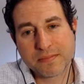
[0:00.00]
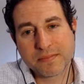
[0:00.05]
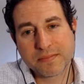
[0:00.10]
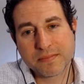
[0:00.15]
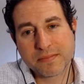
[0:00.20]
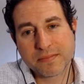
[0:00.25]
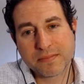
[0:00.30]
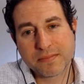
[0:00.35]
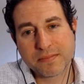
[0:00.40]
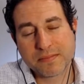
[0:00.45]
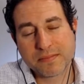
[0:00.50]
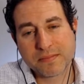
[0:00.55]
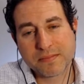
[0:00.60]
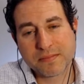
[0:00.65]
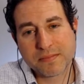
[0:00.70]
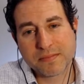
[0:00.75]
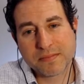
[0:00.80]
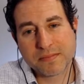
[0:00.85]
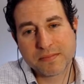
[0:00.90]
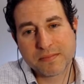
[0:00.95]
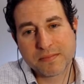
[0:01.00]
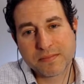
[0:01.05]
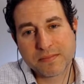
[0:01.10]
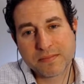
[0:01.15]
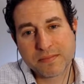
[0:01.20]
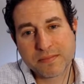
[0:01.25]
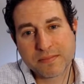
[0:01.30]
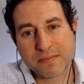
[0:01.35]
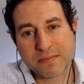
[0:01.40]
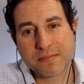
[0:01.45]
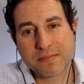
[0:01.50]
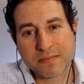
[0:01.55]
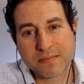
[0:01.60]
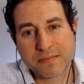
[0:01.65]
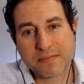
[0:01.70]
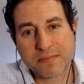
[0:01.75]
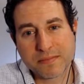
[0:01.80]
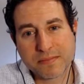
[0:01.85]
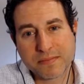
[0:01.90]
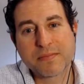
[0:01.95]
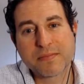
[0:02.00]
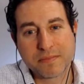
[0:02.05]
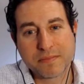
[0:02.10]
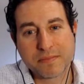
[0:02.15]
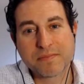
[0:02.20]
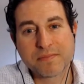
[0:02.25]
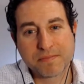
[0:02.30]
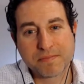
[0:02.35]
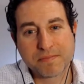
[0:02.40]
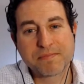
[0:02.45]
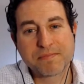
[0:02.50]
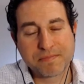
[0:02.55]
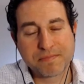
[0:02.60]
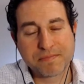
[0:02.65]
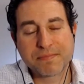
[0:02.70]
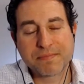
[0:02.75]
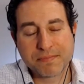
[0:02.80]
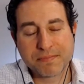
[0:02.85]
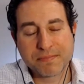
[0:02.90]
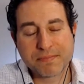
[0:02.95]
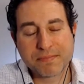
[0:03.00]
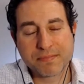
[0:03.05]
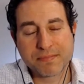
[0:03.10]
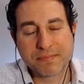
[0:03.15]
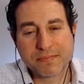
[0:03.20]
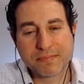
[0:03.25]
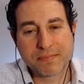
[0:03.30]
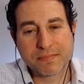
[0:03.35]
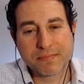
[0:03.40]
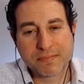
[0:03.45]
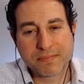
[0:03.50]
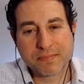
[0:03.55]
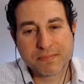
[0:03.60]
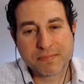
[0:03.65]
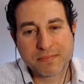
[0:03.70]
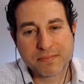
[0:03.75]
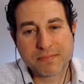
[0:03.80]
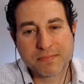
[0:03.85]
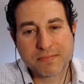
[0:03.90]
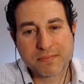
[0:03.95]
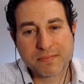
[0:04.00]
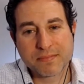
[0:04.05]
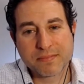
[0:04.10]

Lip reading: [no speech]